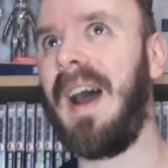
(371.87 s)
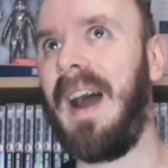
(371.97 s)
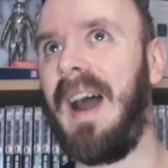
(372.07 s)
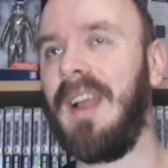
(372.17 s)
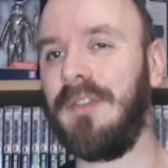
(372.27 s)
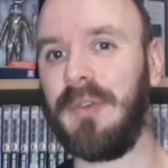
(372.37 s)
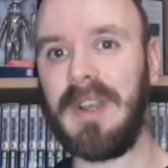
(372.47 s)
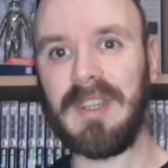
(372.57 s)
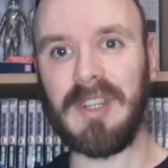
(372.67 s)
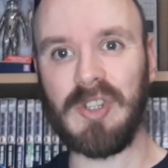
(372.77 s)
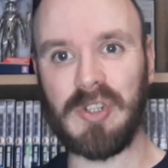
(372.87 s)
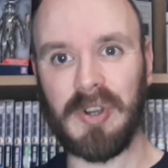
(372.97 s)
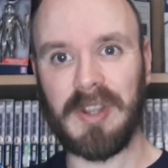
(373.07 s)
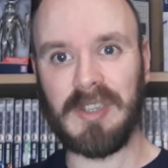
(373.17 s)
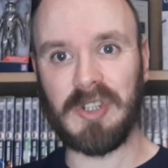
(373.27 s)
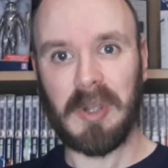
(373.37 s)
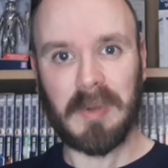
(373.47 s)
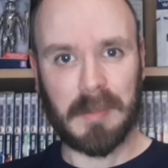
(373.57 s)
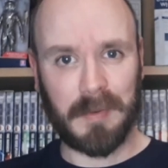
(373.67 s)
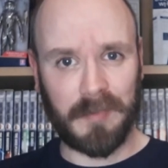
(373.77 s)
I've really enjoyed
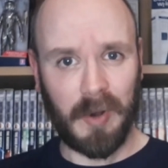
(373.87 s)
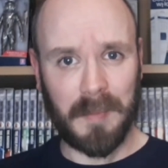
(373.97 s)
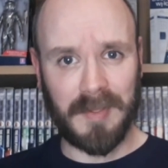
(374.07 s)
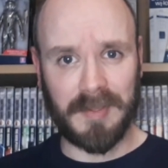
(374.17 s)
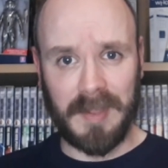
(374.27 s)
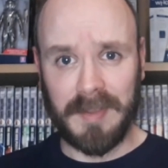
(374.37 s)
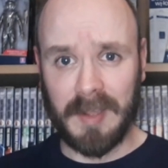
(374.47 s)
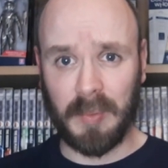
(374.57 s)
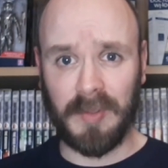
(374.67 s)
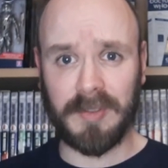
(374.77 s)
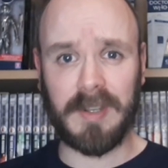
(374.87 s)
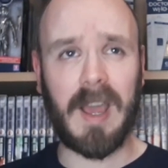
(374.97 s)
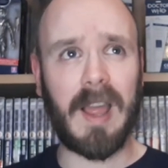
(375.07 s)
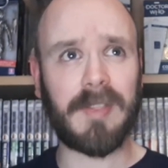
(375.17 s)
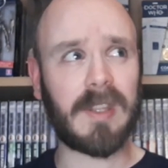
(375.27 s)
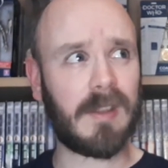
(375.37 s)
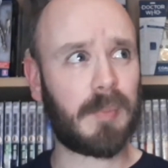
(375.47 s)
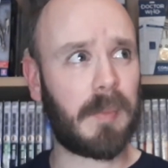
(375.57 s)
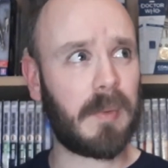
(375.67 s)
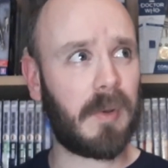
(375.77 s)
Jodie's performance in this one tonight. I think it's
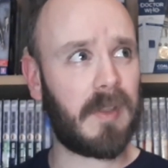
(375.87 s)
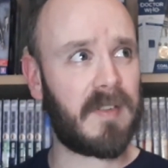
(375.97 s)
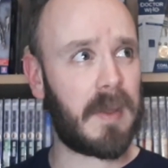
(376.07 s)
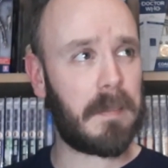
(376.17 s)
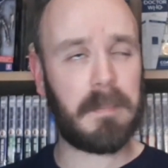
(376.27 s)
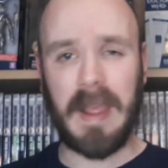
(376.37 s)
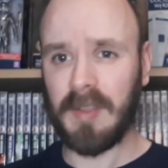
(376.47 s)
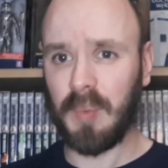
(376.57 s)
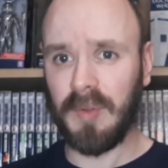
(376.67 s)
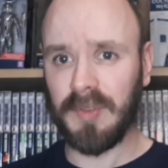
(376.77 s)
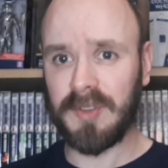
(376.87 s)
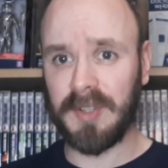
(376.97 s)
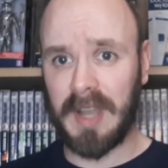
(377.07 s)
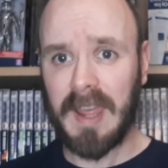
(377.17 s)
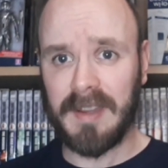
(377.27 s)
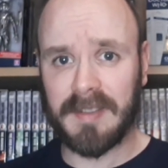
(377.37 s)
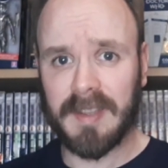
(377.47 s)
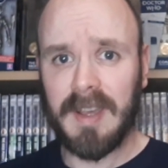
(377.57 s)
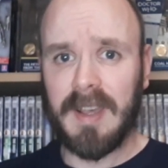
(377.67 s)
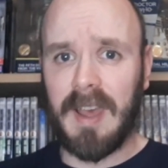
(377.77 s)
probably one of the best ones to
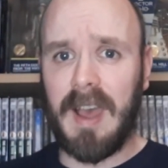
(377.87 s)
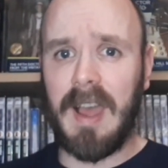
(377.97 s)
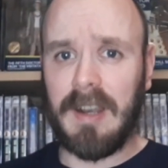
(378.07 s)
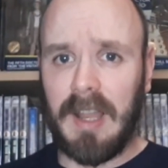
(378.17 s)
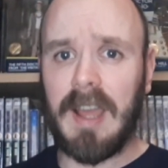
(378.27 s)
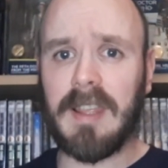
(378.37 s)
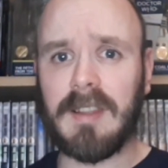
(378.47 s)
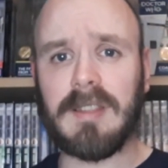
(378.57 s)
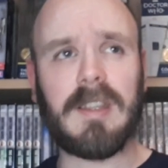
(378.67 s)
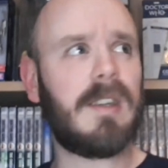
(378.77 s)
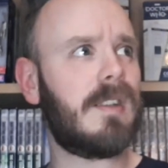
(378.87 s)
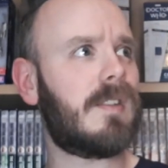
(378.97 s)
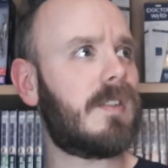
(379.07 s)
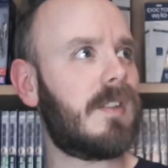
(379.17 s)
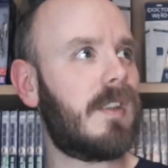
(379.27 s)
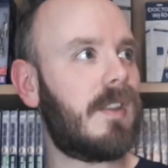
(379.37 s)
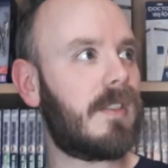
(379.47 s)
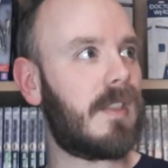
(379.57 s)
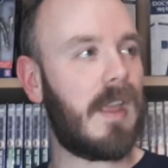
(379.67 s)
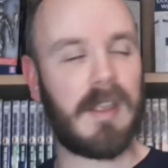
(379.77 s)
date. I like that
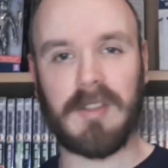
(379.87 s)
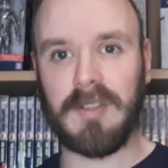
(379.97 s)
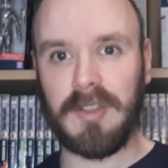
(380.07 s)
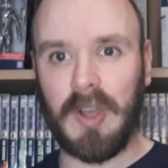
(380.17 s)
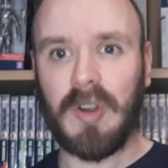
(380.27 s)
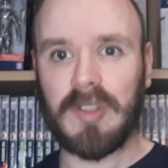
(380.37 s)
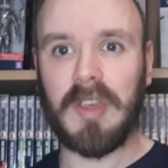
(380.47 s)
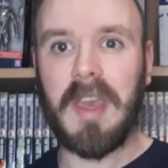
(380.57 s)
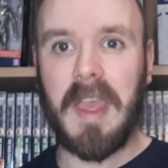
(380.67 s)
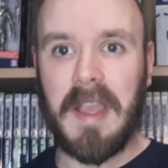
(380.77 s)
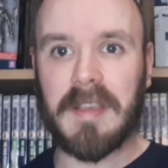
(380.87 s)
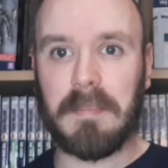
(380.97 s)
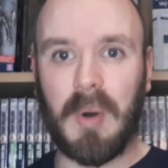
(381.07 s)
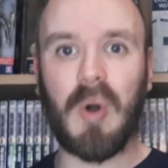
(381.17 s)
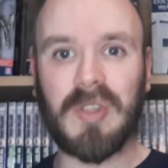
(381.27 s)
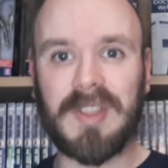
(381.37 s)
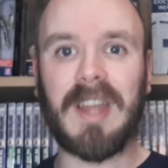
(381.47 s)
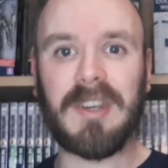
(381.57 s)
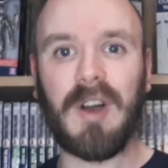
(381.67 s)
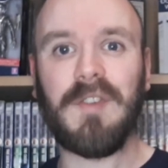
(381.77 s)
the Doctor is more
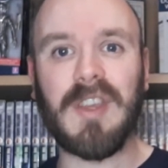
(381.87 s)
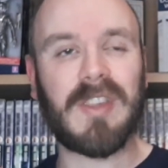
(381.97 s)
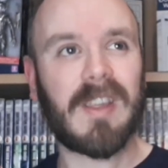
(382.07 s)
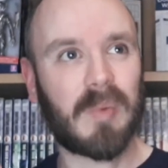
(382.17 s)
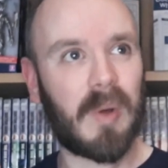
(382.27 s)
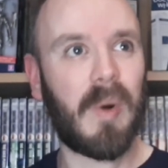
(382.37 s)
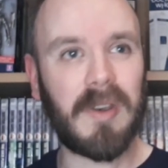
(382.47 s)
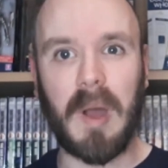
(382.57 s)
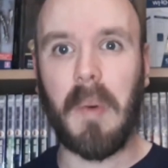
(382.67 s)
standoffish. That's what I want.